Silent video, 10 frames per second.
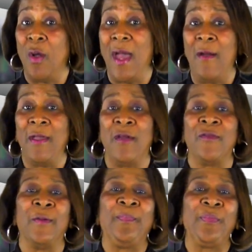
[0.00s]

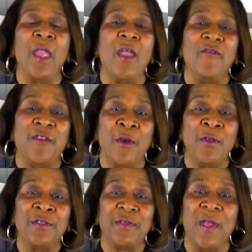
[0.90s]
however.
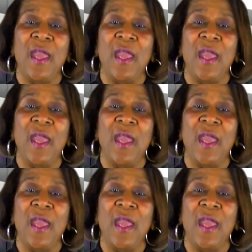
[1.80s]
First,